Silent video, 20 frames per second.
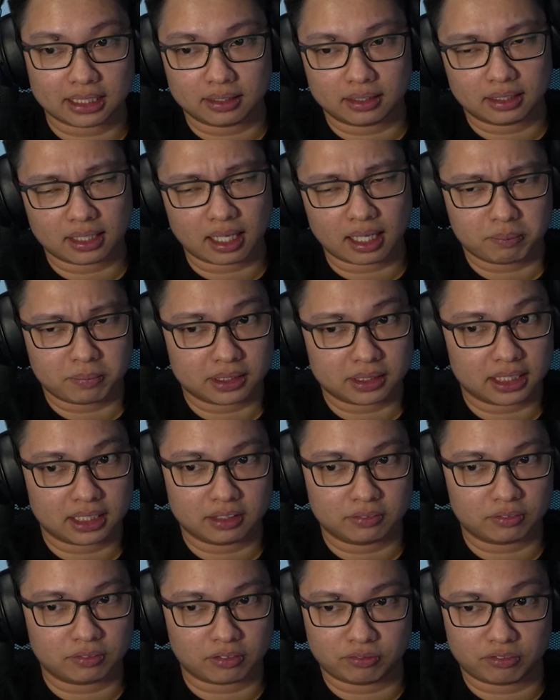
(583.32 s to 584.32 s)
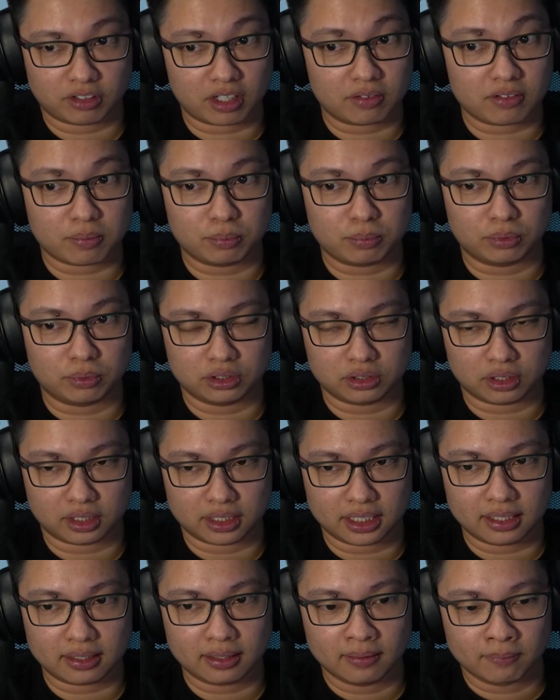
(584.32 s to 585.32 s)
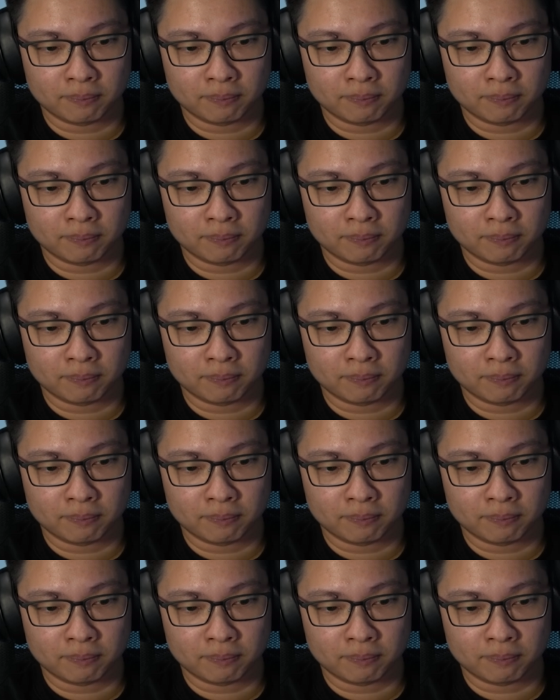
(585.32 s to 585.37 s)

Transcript: 10% if you're very, very bullish on it.